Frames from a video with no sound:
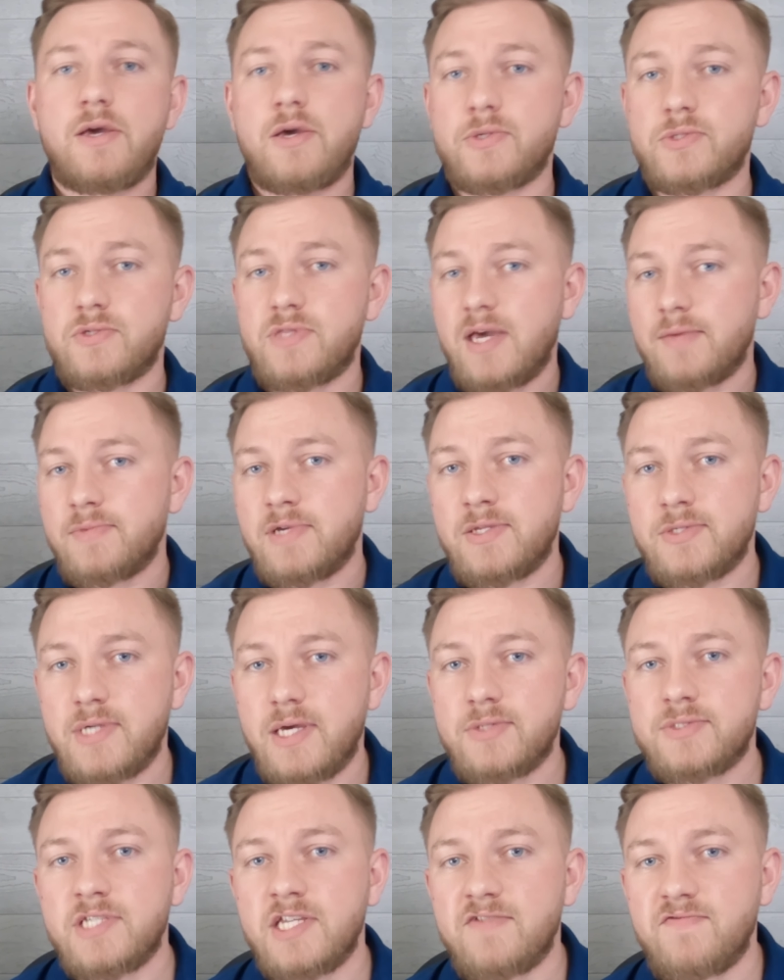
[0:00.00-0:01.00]
So that means
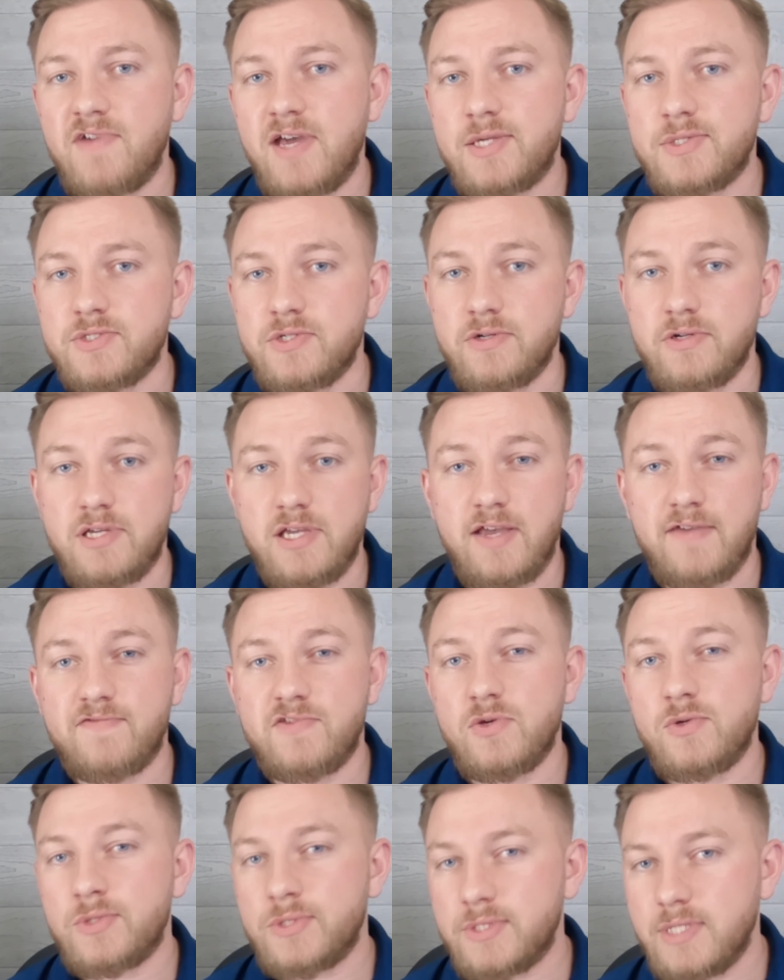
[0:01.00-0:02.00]
as an investor,
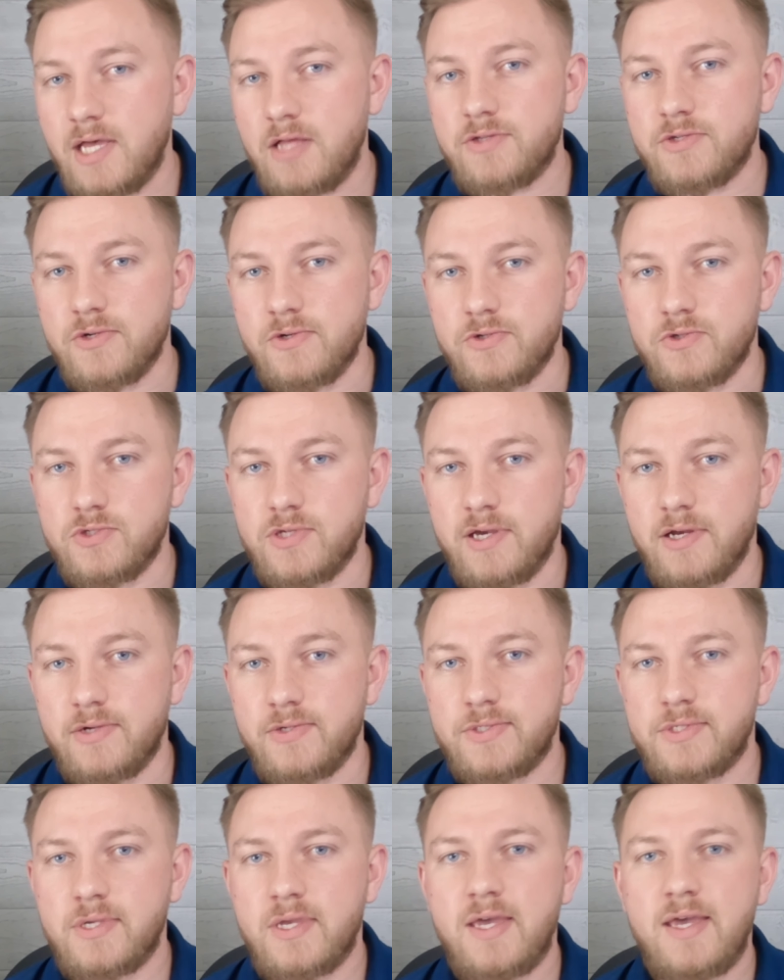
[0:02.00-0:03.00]
if you sell your
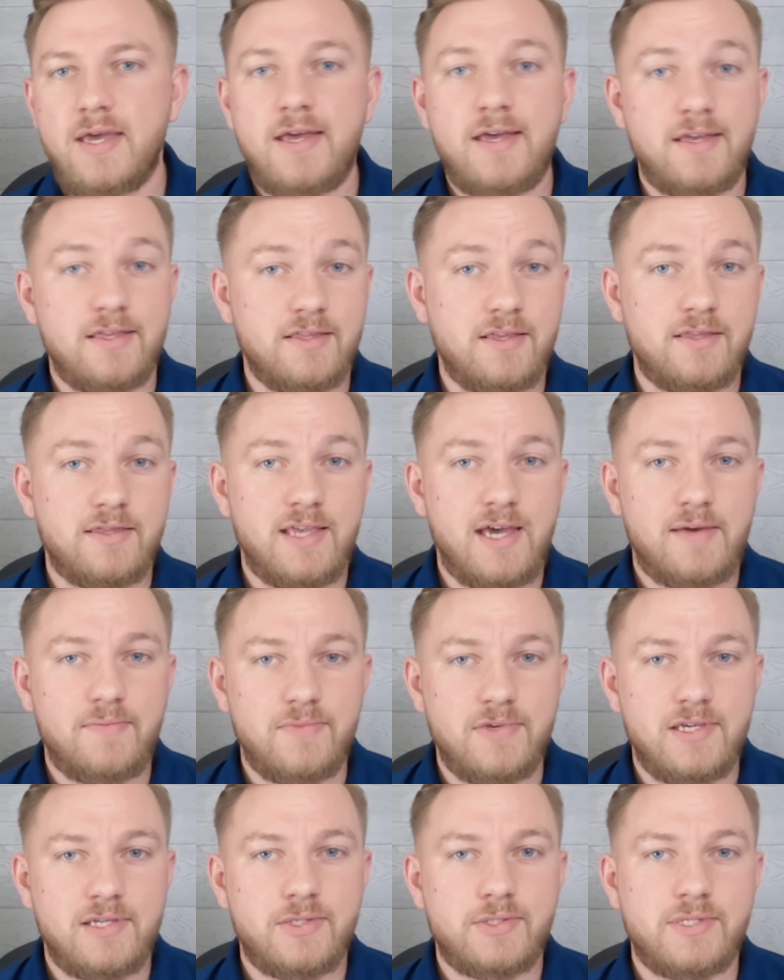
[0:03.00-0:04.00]
shares, then that
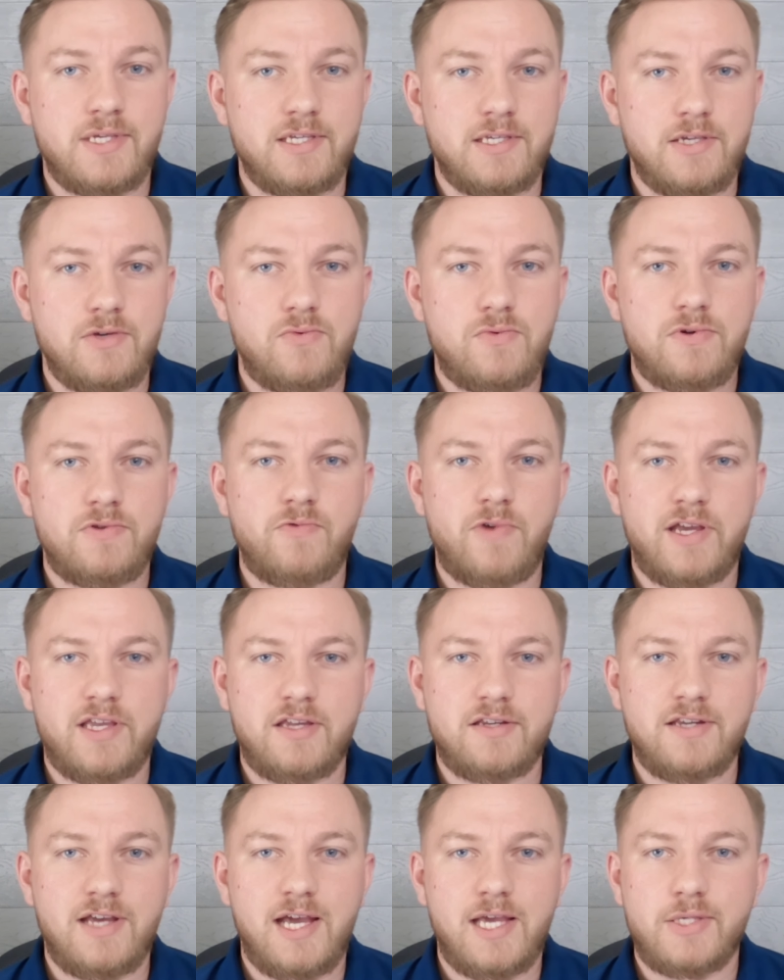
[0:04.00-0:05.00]
means that you would
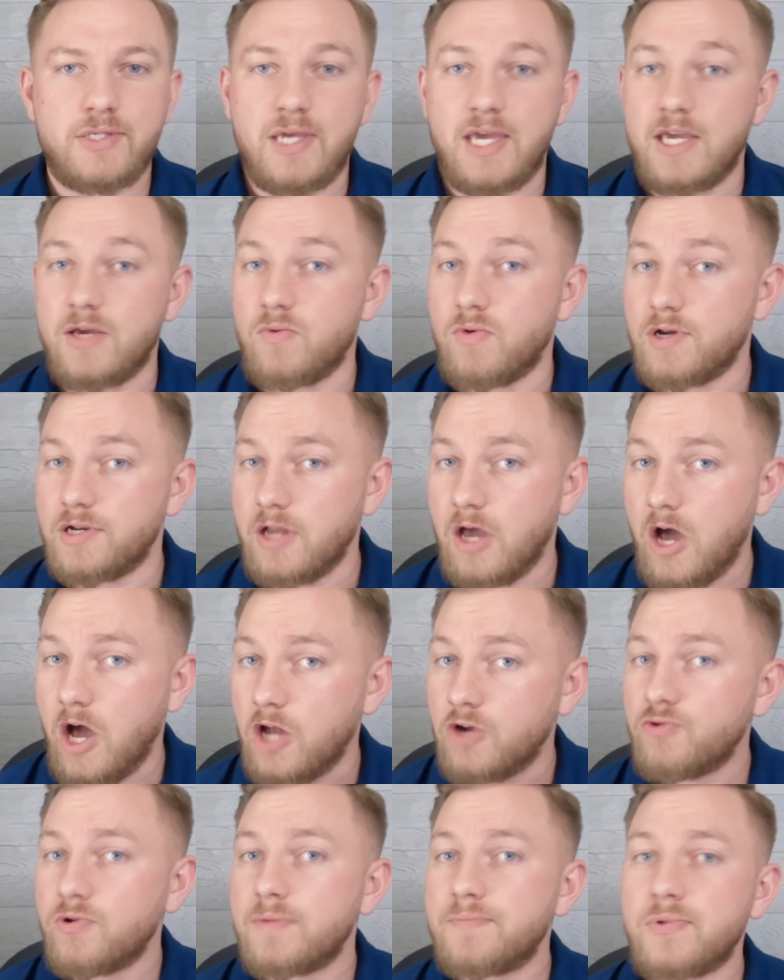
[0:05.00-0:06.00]
recognize a
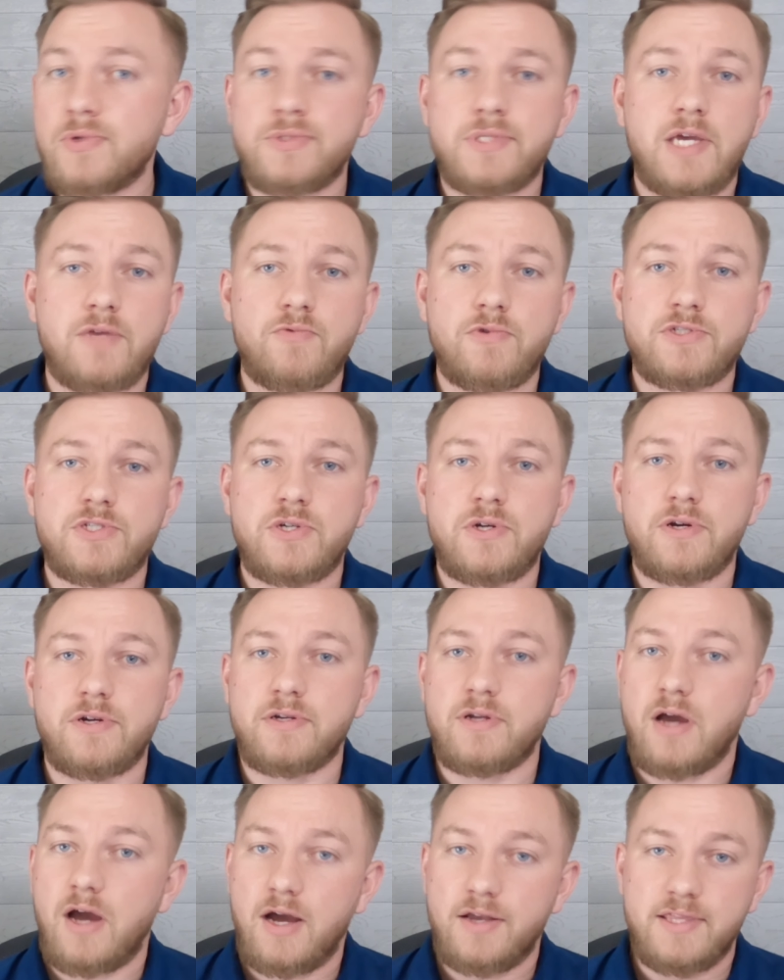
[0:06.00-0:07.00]
100%
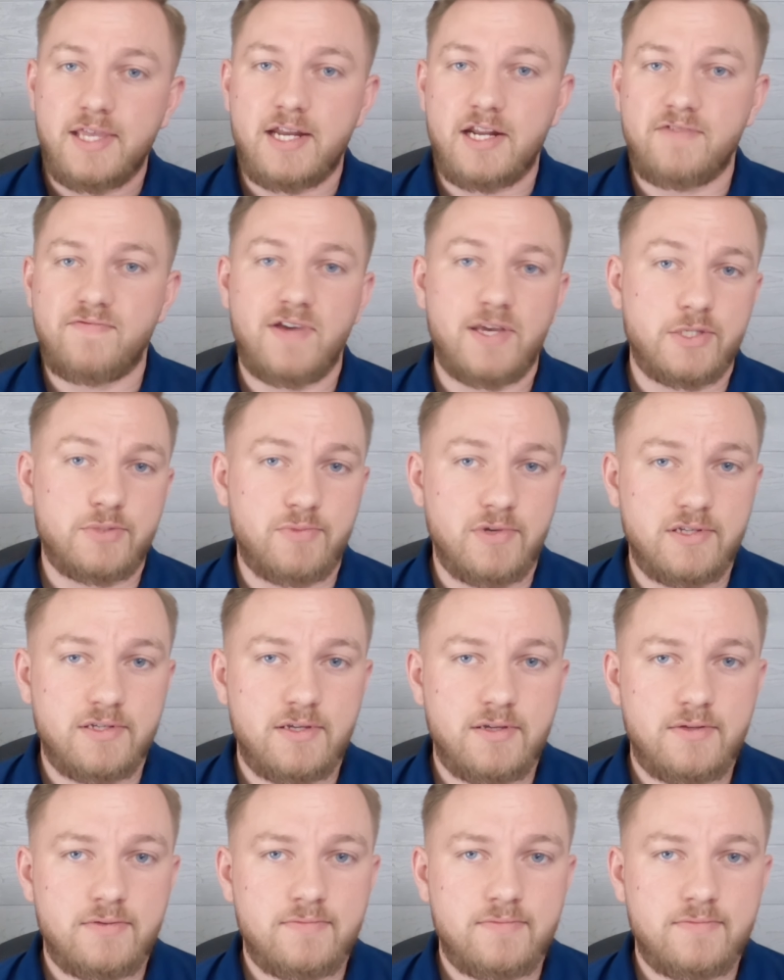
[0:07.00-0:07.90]
return on that investment.